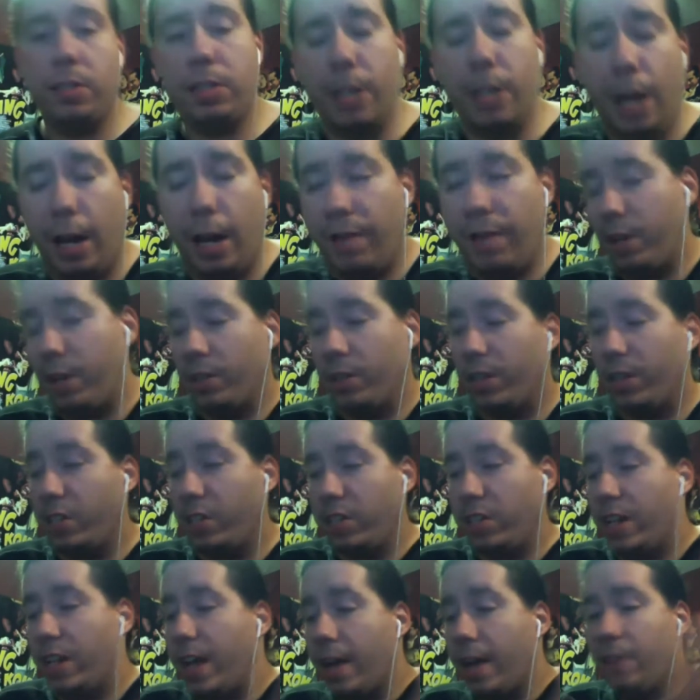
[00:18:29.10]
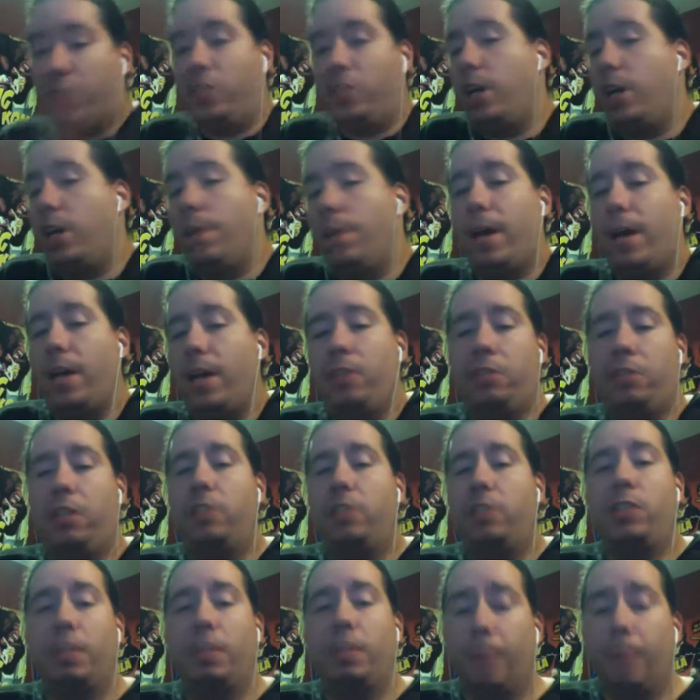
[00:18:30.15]
Hotfile doesn't have some
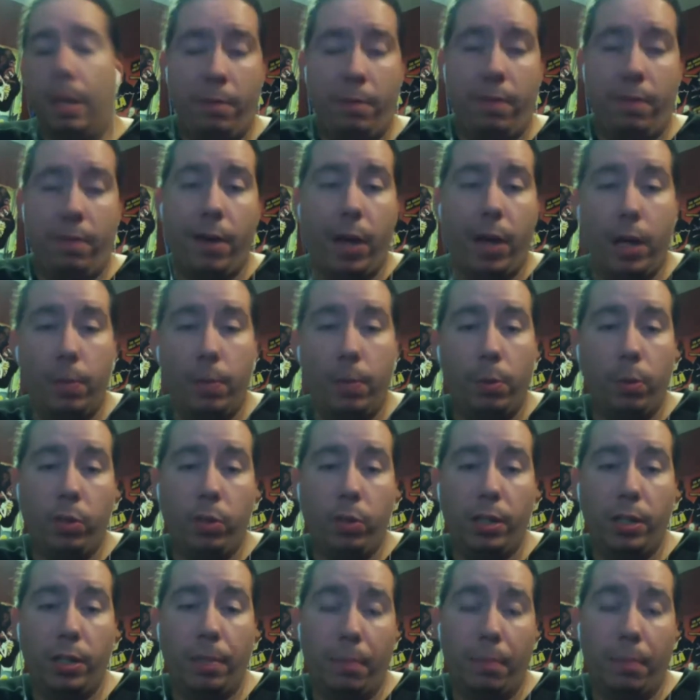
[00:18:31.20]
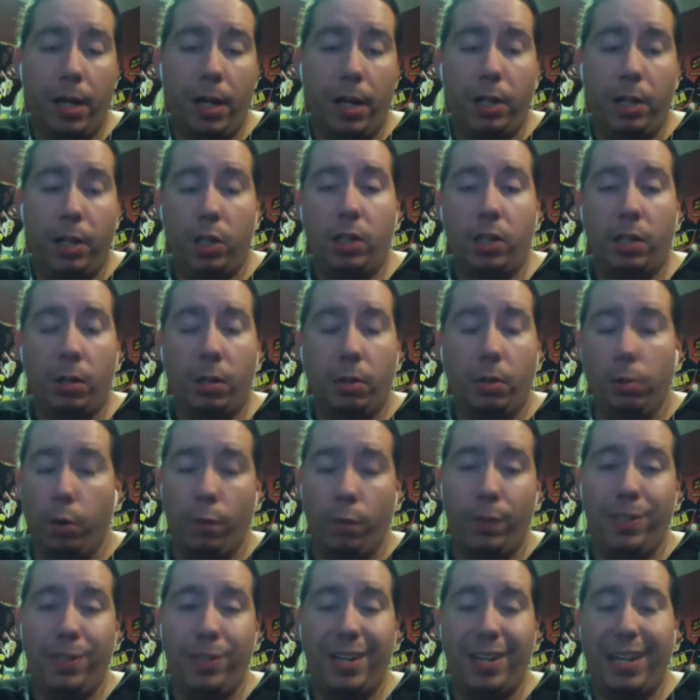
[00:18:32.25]
assets that might be valuable and some money. Just I don't know
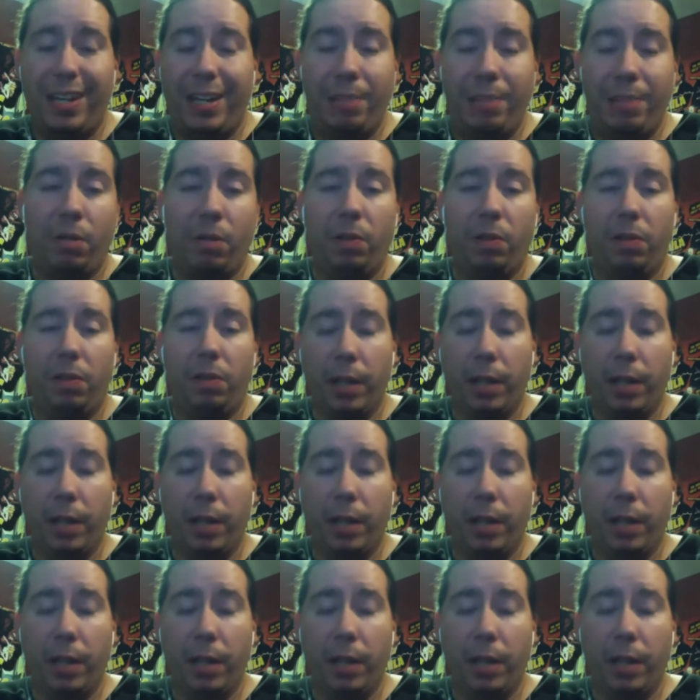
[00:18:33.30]
if it's $80 million.